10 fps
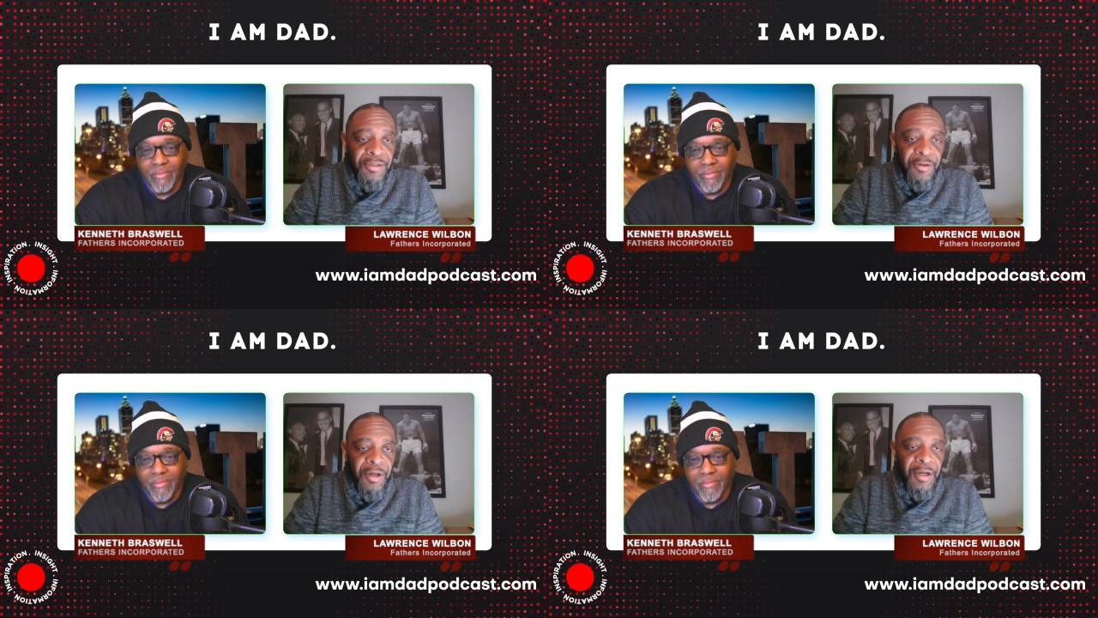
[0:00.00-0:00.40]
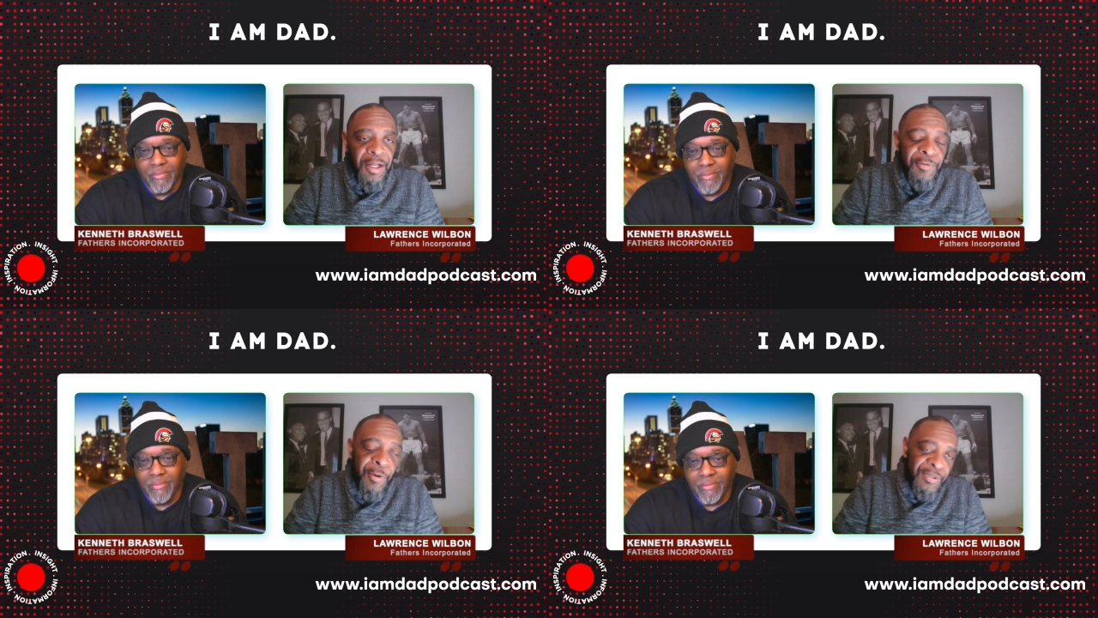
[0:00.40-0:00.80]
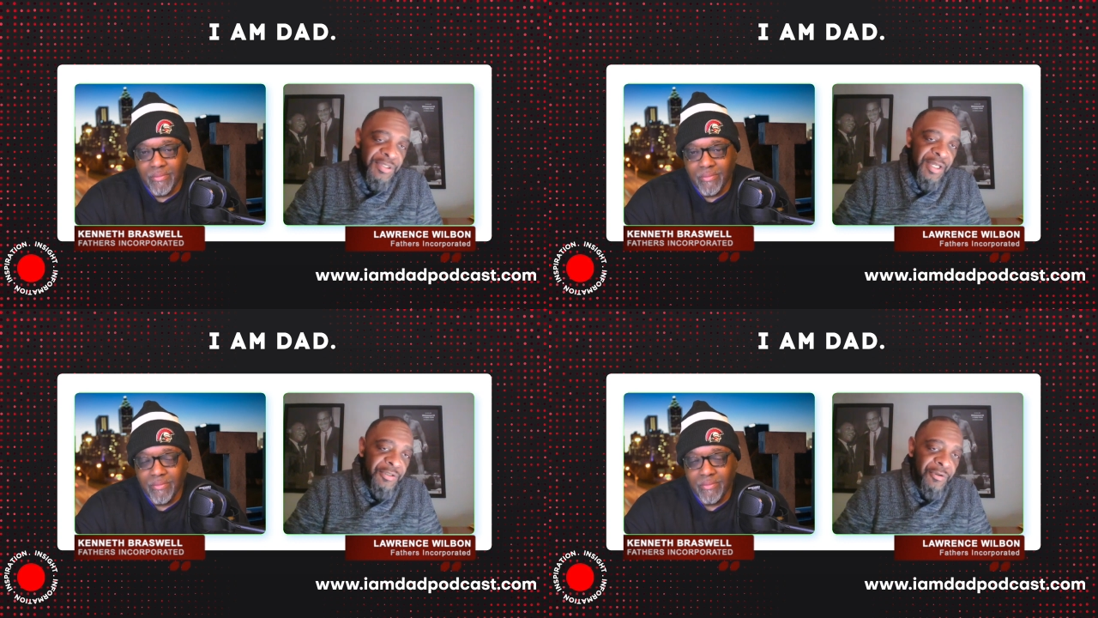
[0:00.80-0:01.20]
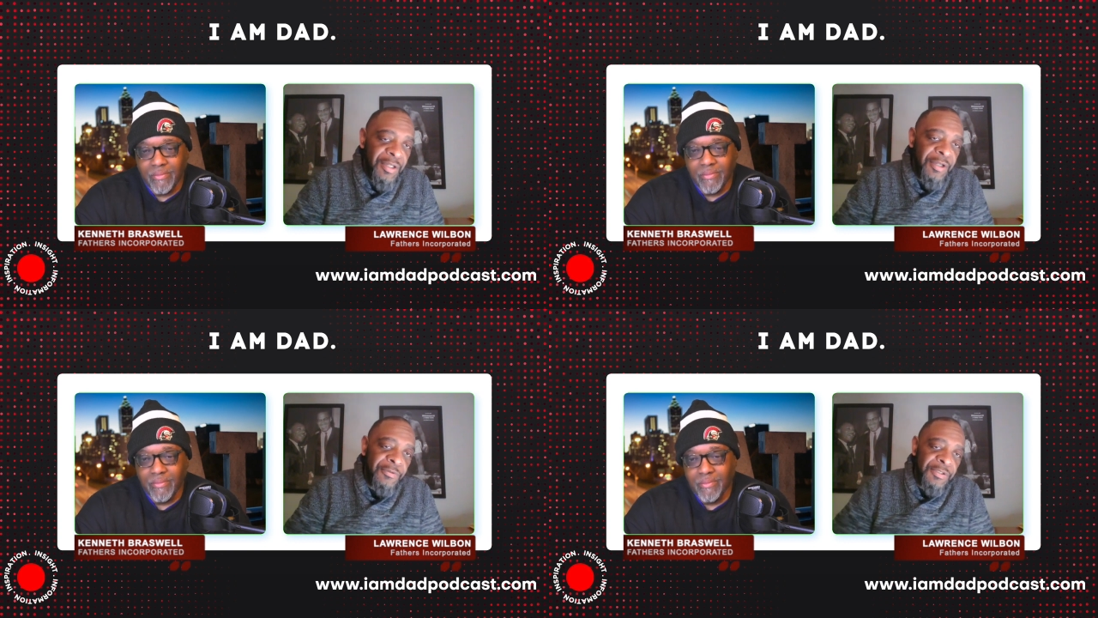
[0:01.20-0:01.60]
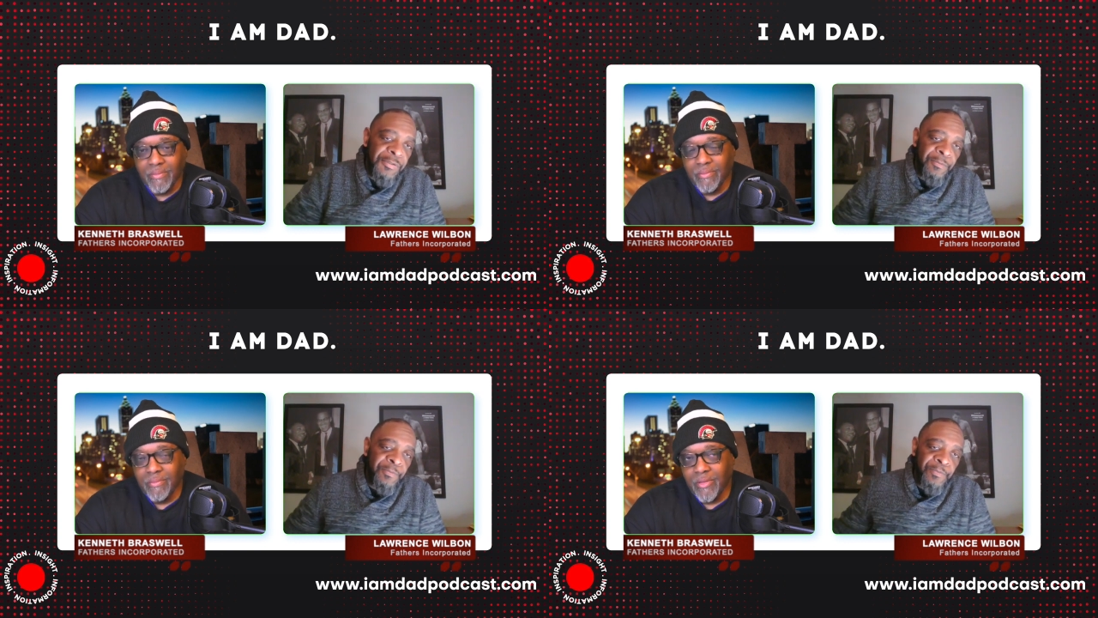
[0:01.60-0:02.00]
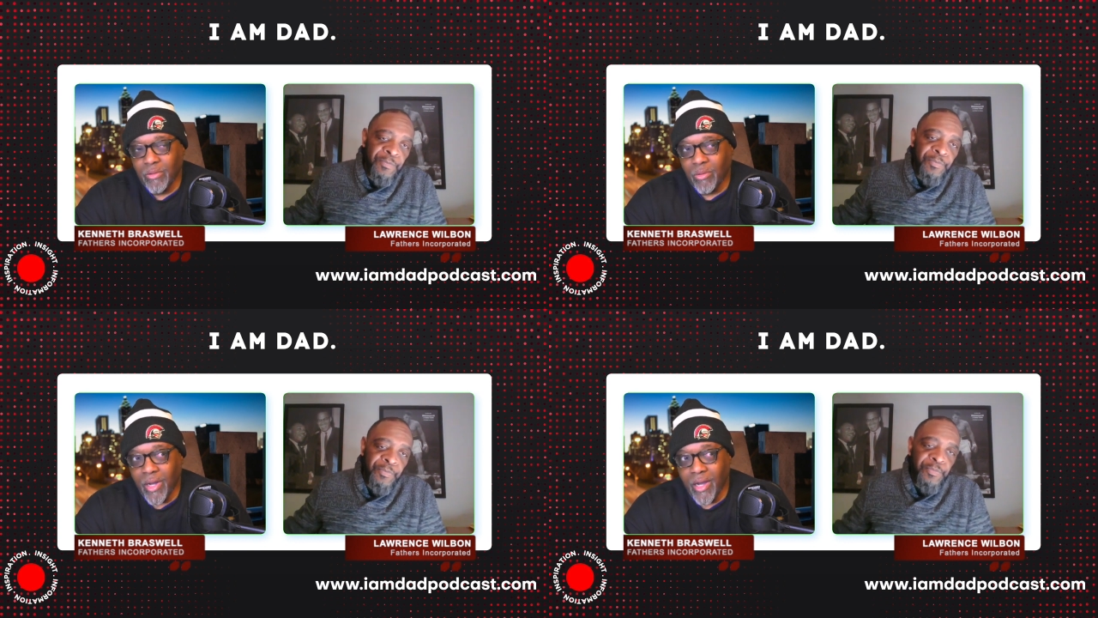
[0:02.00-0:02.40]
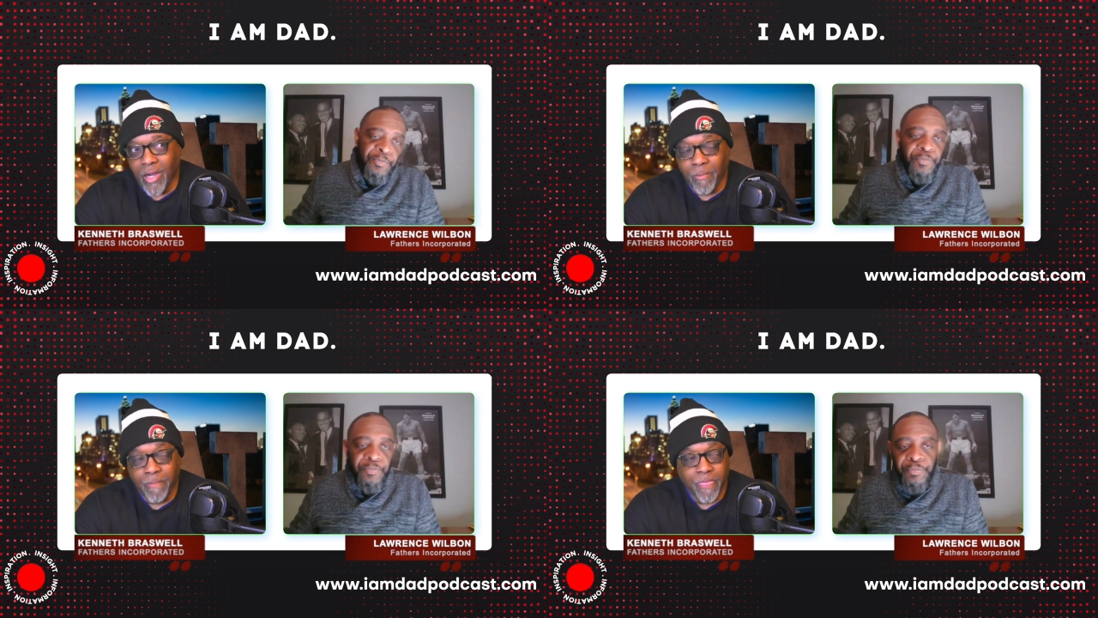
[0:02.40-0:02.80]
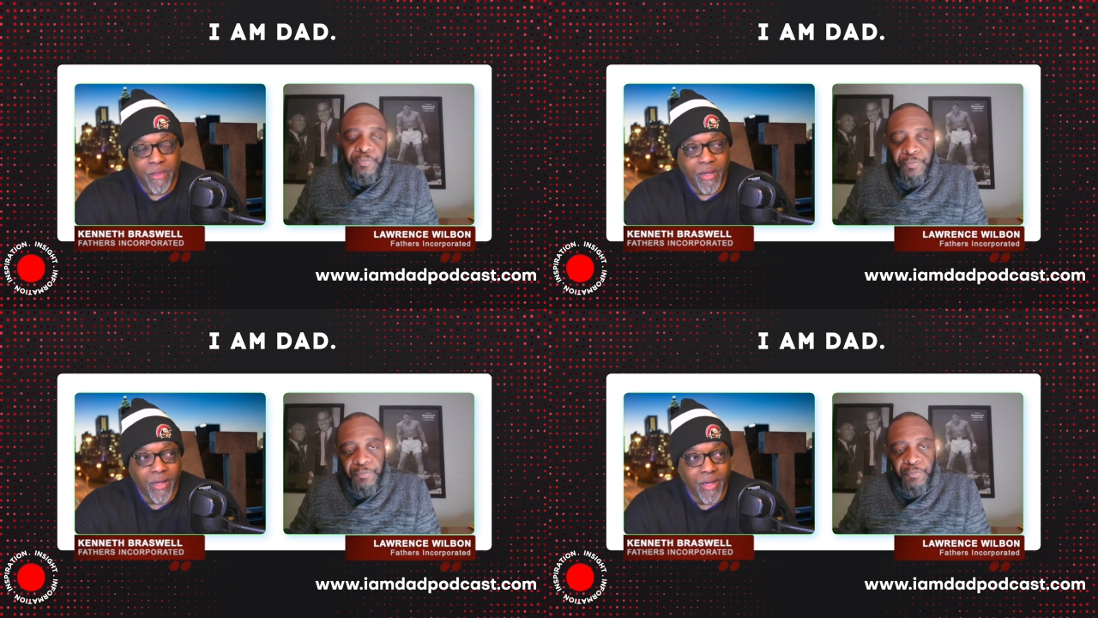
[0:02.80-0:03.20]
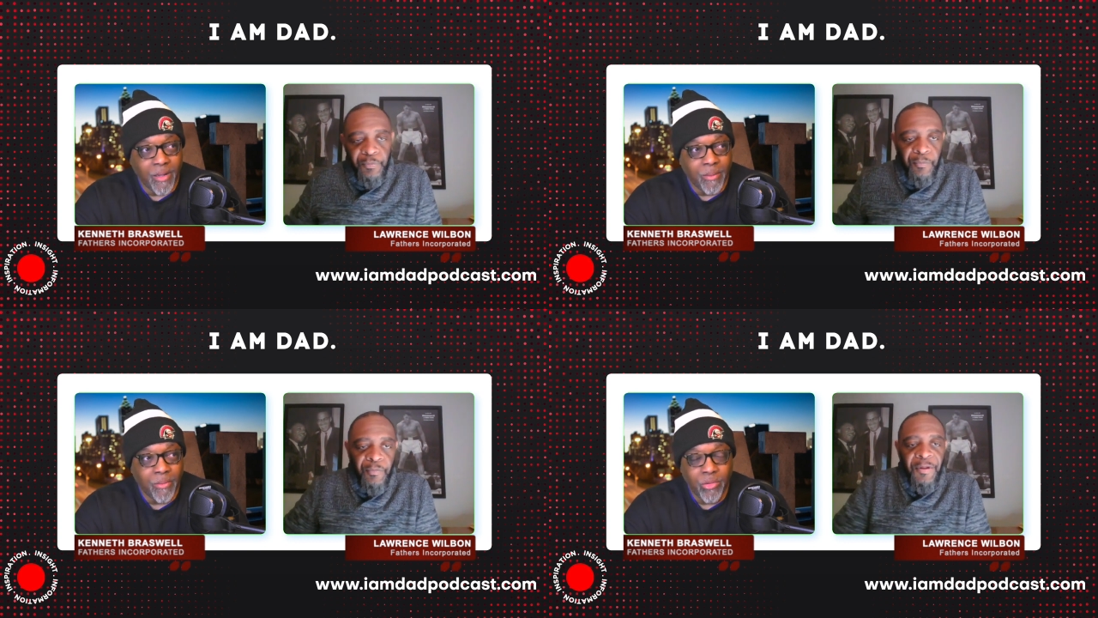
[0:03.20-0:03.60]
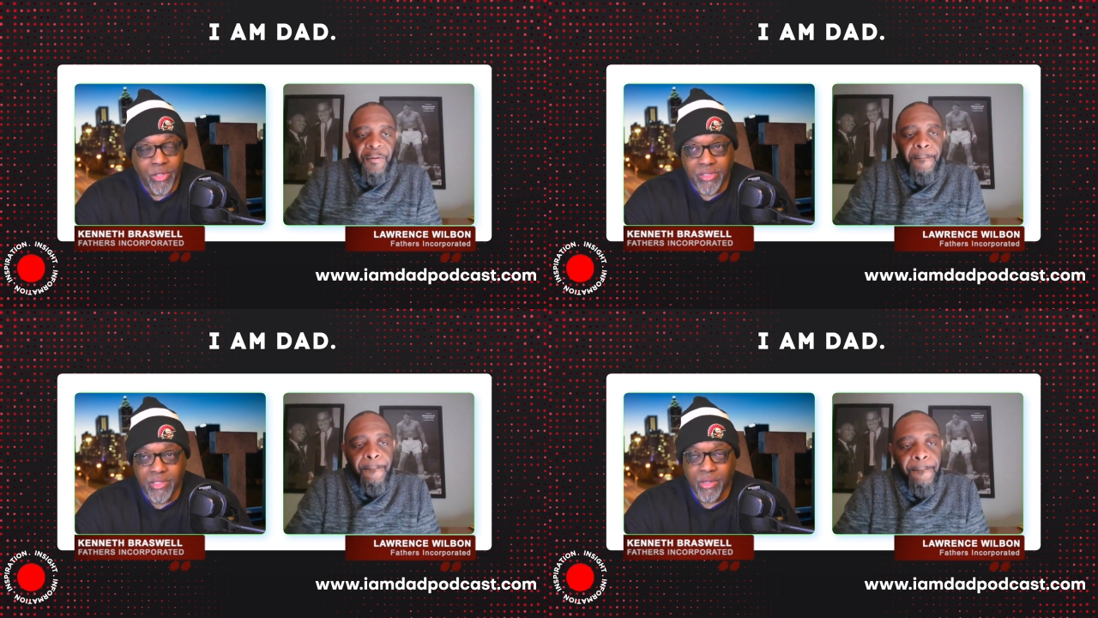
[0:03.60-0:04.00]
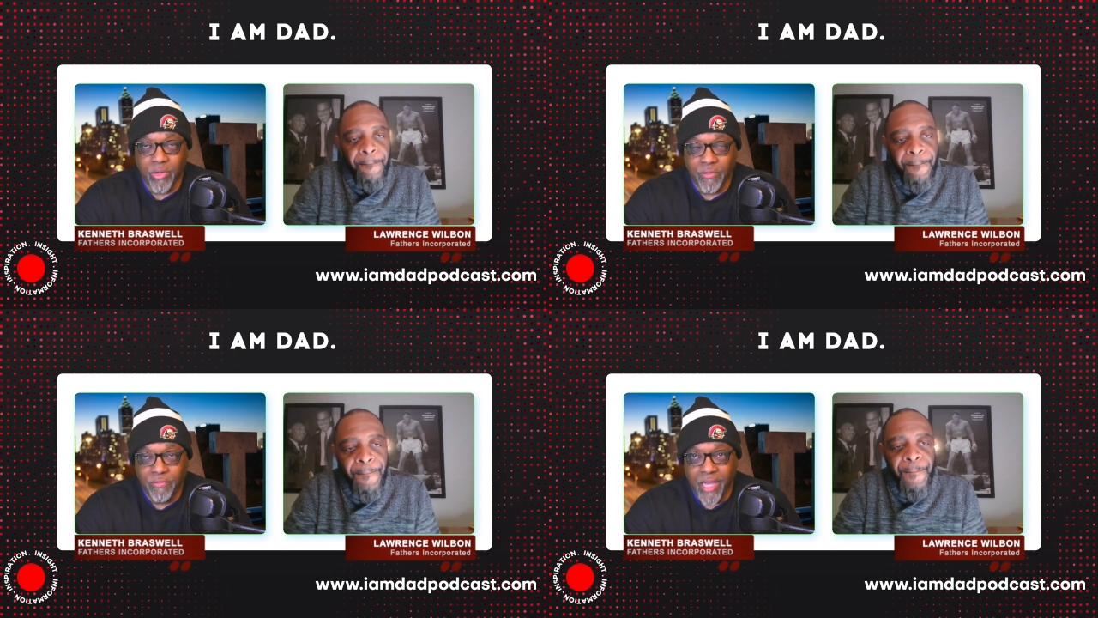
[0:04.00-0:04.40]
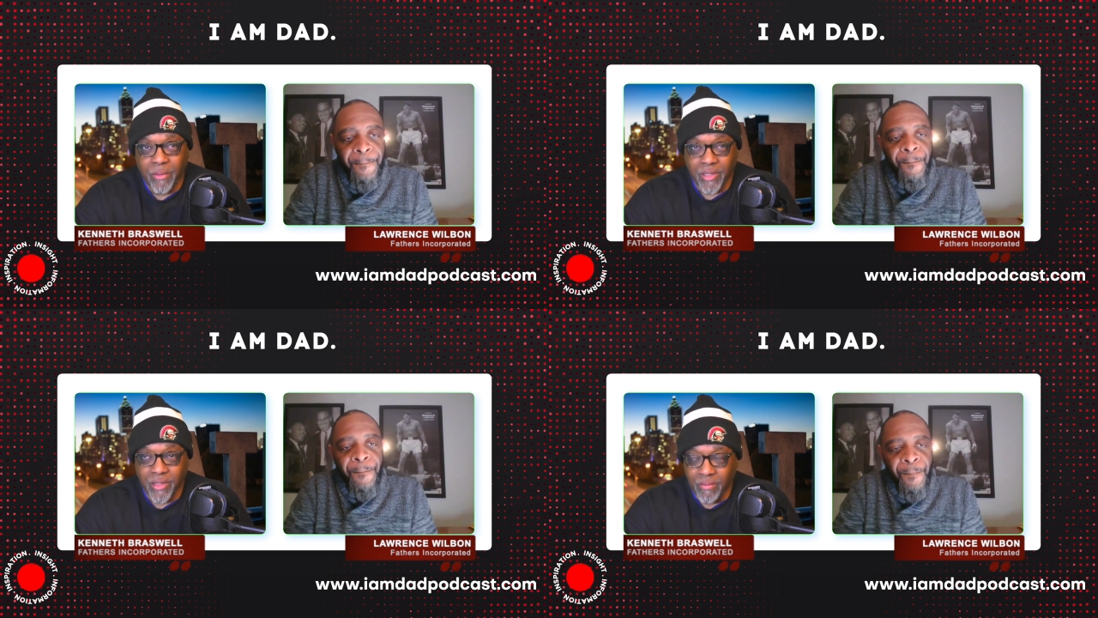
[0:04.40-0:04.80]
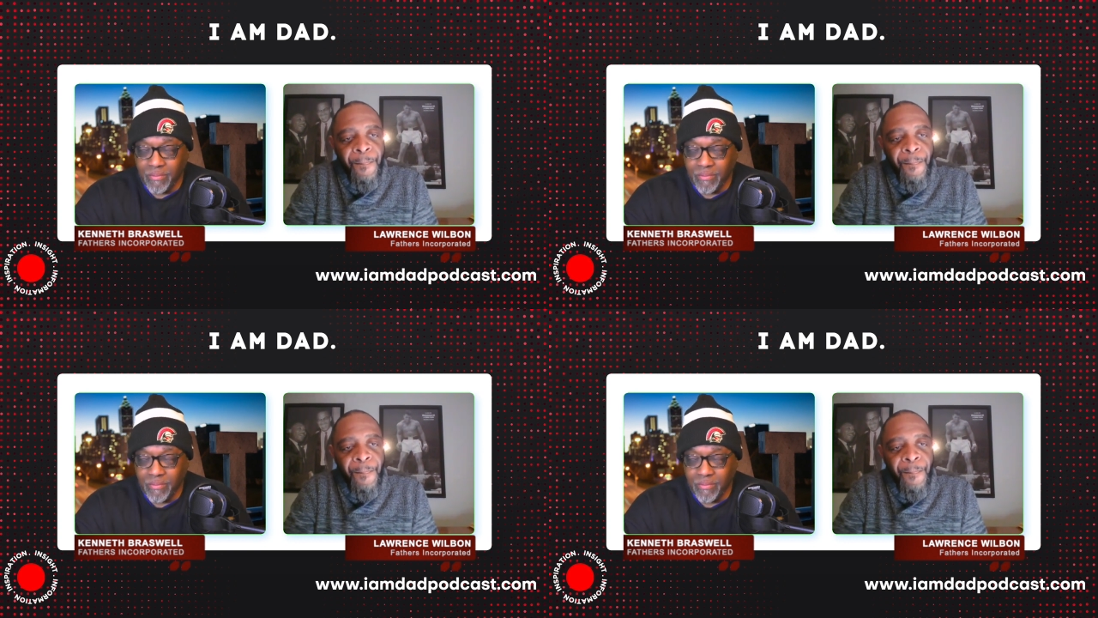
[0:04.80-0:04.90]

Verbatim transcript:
Speaker 1: so that's why we stay so close.
Speaker 2: Wow. Um, I want to stick with family